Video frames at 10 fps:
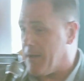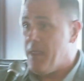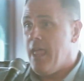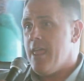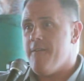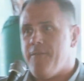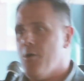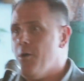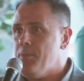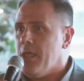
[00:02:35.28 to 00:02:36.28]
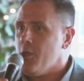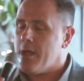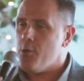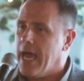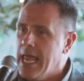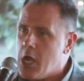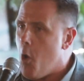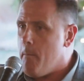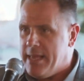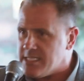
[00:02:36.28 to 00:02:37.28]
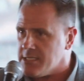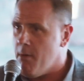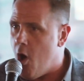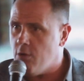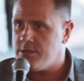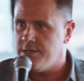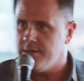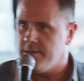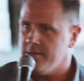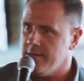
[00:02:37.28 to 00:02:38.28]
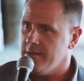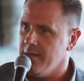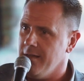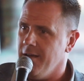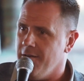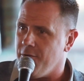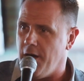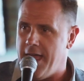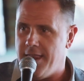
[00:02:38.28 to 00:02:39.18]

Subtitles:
look, if you gotta go beast mode. For